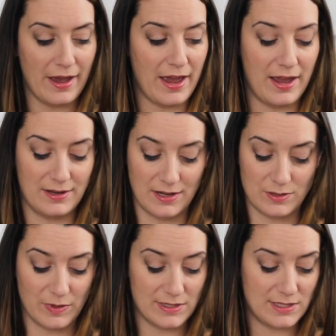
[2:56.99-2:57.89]
And
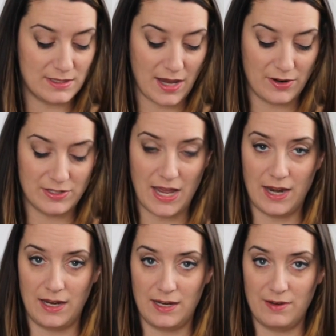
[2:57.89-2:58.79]
as well as designer
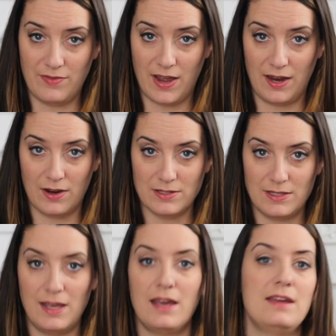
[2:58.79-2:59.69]
daddy, Nephi
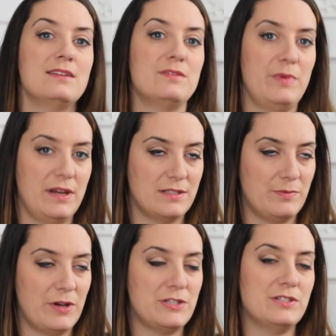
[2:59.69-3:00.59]
Garcia is a big
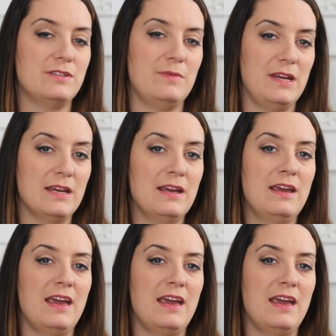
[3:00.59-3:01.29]
inspiration to me.